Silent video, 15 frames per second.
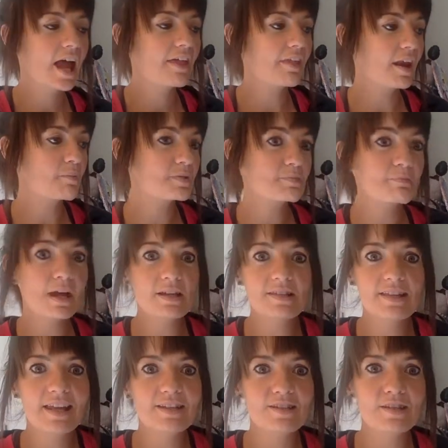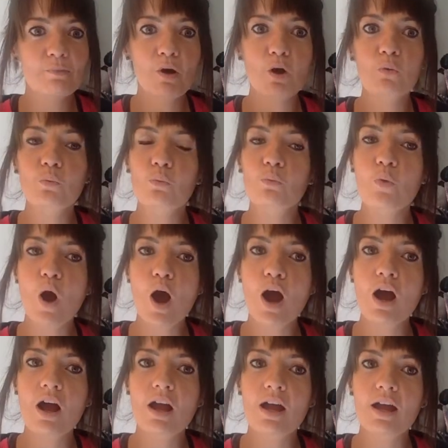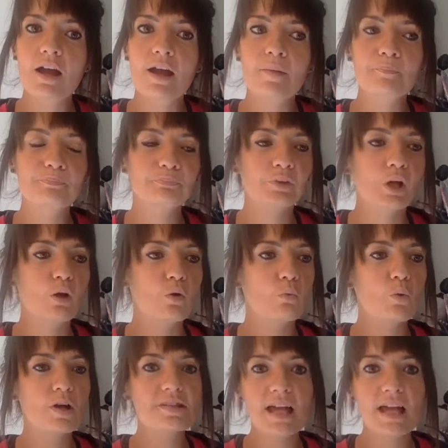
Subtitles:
And then I might say to them, oh, what